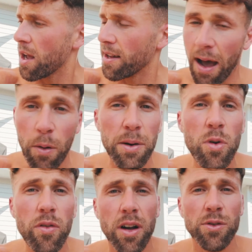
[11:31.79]
Now we're going to
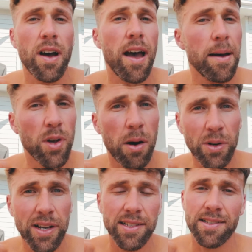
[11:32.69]
move on to our
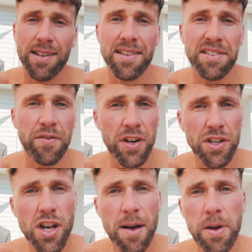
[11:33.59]
abdominal exercises to
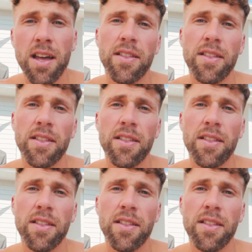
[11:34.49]
finish up.